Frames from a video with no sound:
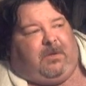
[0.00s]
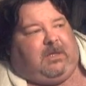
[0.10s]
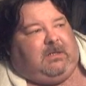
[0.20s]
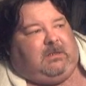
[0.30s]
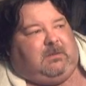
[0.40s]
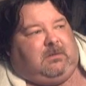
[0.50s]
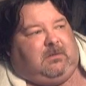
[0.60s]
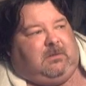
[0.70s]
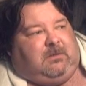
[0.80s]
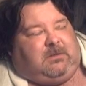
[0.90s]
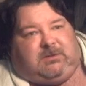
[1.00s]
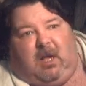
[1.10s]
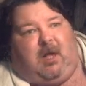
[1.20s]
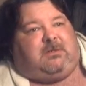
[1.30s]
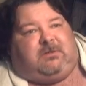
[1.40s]
freaking
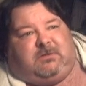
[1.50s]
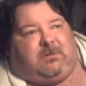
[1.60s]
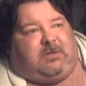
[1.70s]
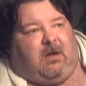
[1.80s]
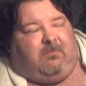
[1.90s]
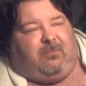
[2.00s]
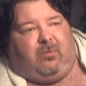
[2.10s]
Doctors Without